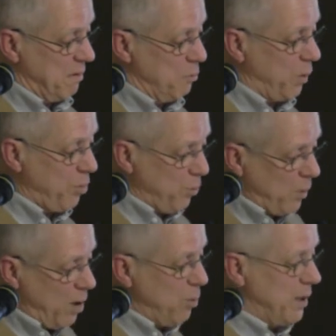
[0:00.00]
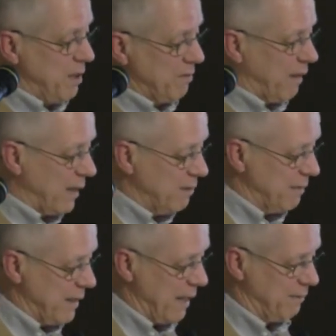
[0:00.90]
but Thoreau and his
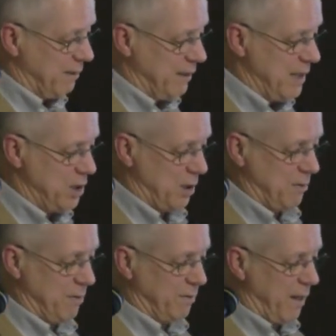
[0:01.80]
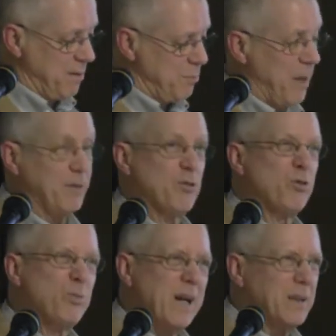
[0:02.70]
legacy has to teach us is less about
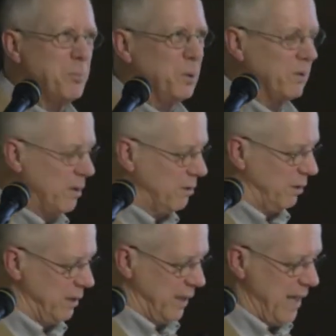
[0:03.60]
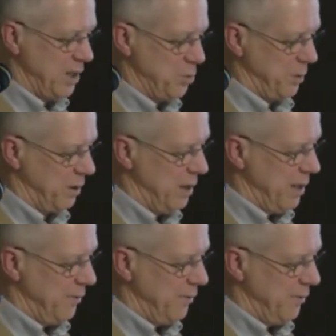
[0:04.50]
direct political engagement